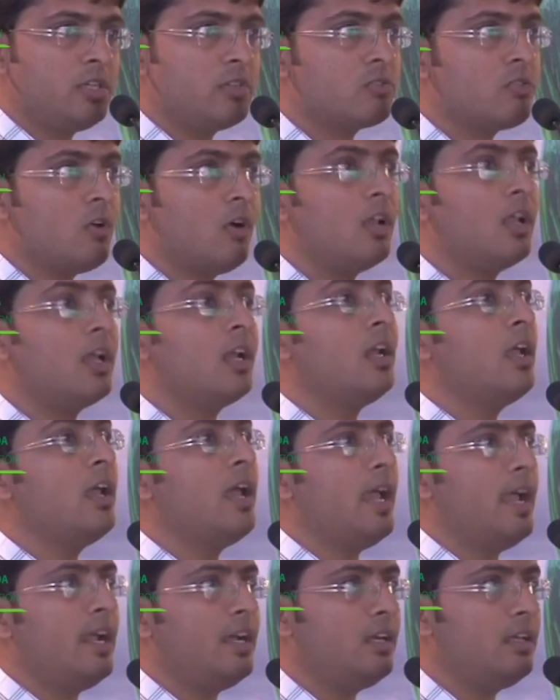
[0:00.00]
UG scholar,
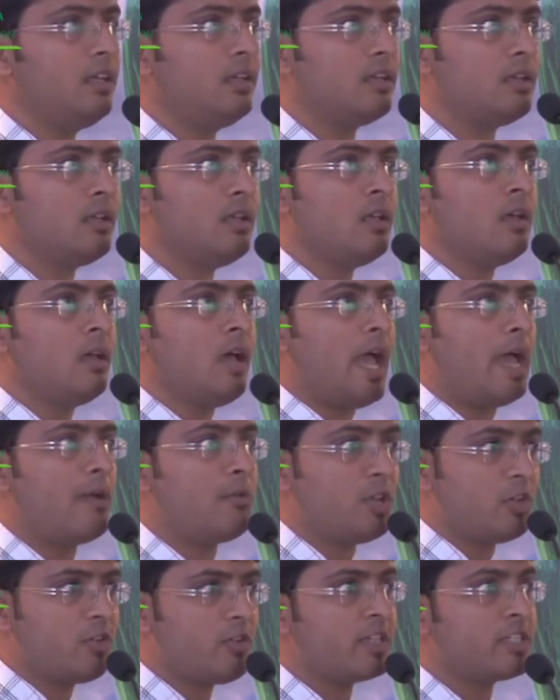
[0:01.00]
and I
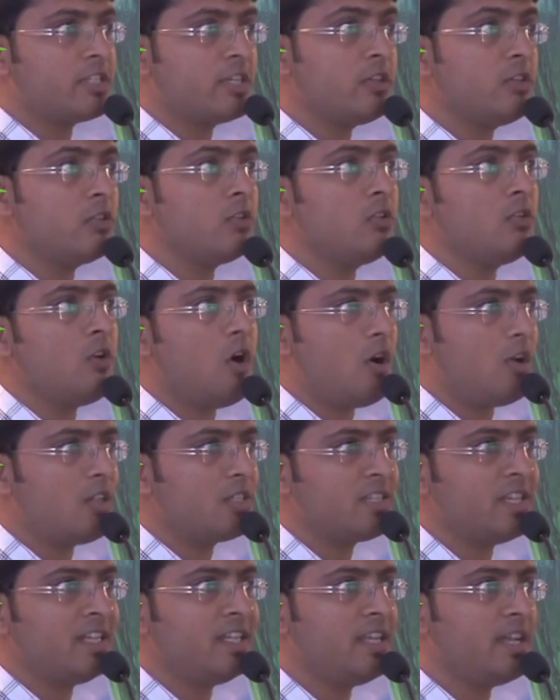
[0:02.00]
am requesting you
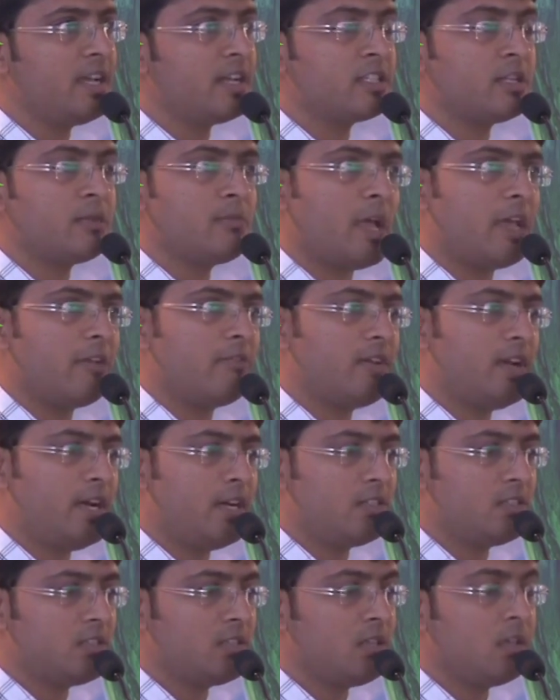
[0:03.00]
all seniors and my
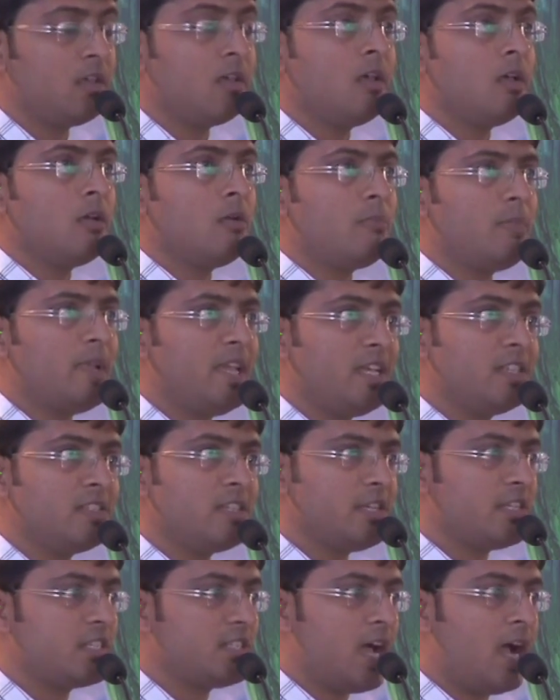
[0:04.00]
friends,
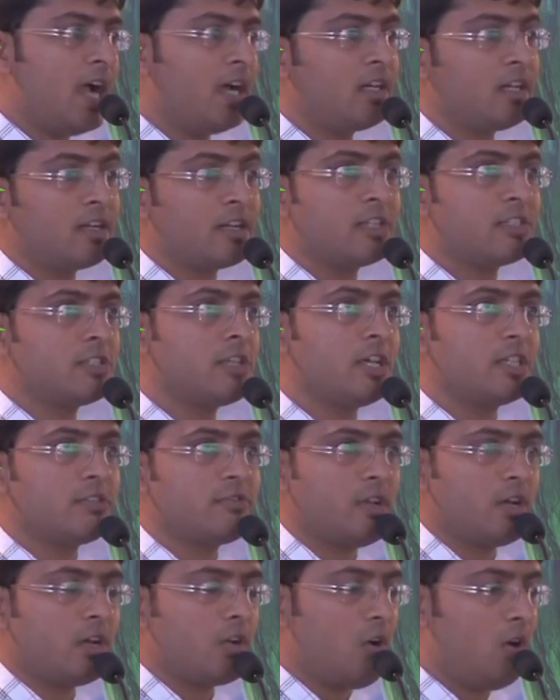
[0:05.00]
please start
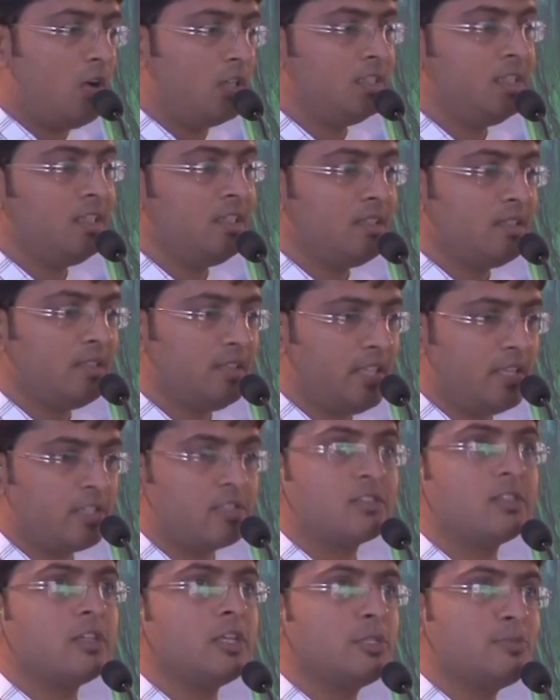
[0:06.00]
research work on
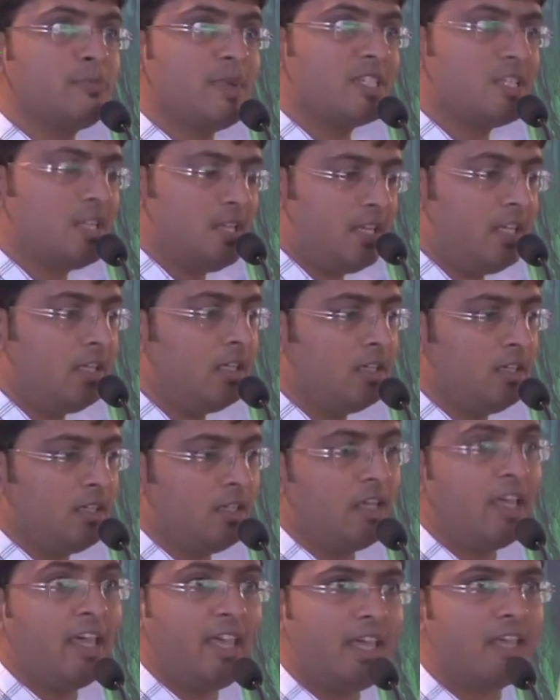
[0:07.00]
this, especially
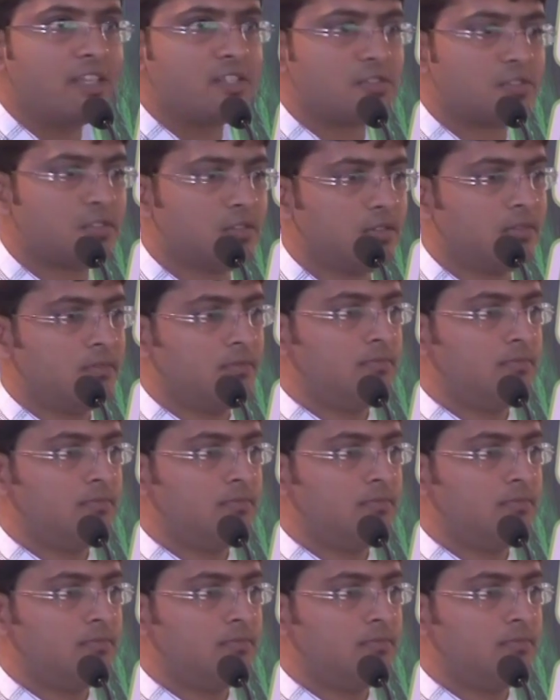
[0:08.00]
AS.